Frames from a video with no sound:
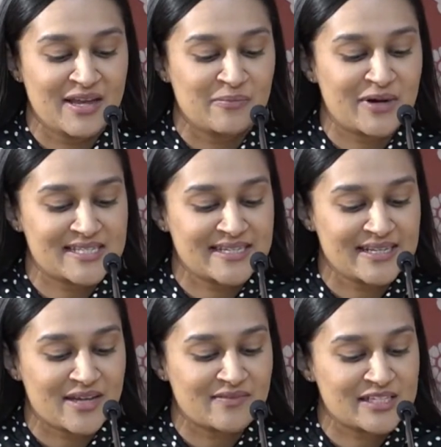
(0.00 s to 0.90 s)

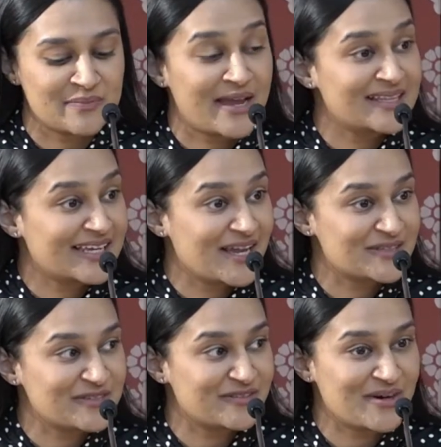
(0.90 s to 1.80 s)
President of the Smiley
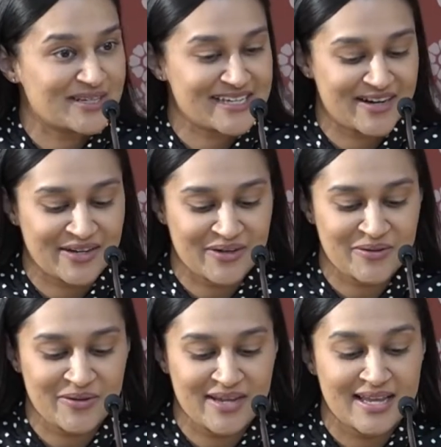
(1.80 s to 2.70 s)
Council for
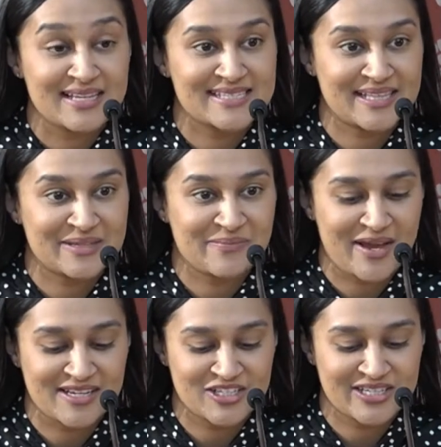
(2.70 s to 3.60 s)
Ontario, Salim
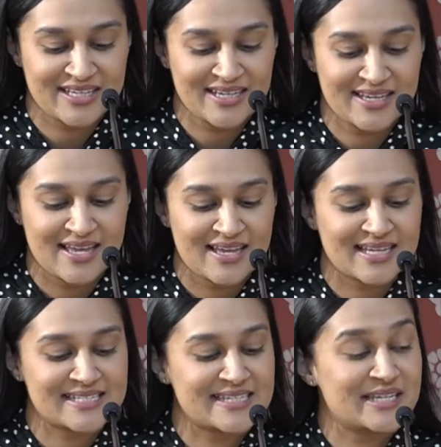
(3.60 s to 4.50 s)
Banji,
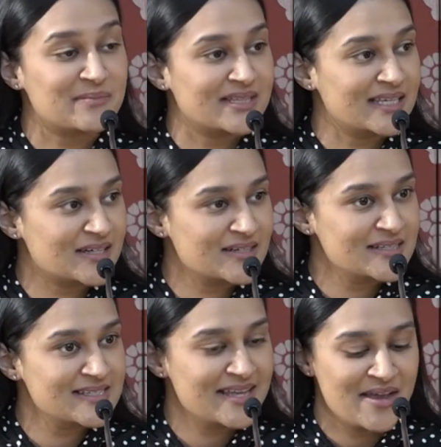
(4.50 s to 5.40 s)
esteemed leaders,